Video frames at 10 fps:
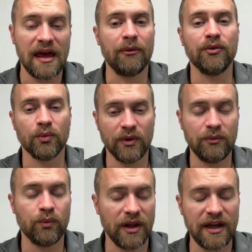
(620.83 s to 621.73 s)
And
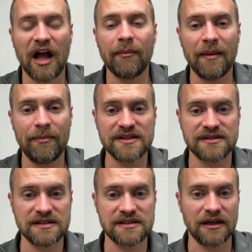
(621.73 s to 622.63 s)
it'd really help my
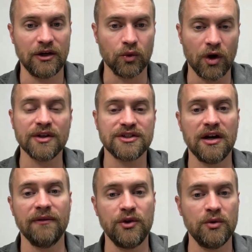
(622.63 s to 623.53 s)
business grow a
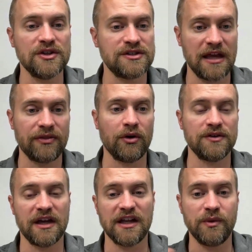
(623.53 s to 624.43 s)
ton if you would just take
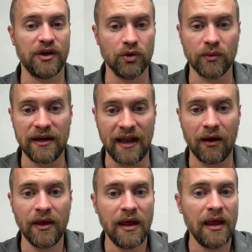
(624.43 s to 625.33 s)
30 seconds. We could do it right
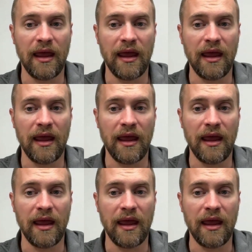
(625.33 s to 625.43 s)
now.